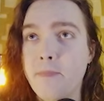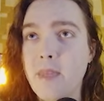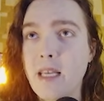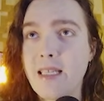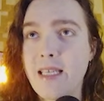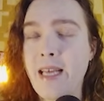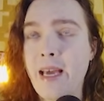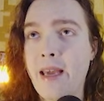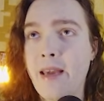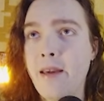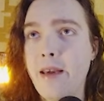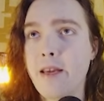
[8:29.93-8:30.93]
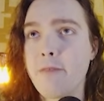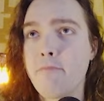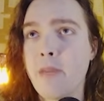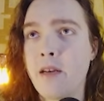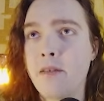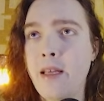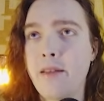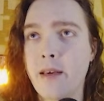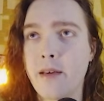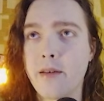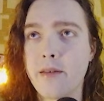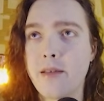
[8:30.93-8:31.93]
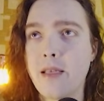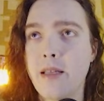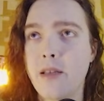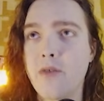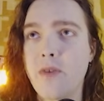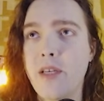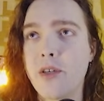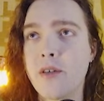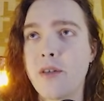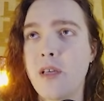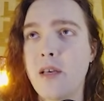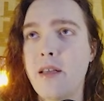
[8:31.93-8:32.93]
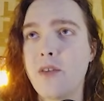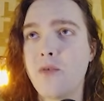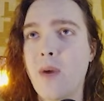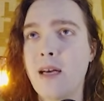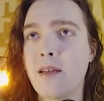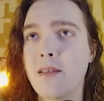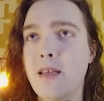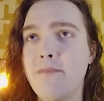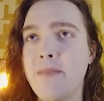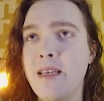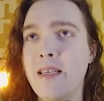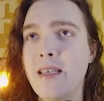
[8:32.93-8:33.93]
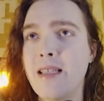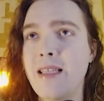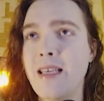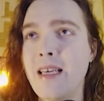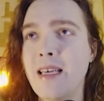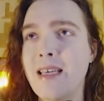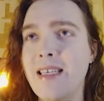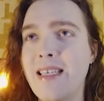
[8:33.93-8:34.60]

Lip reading: Today, it merely lingers in the creatures that dwell amid the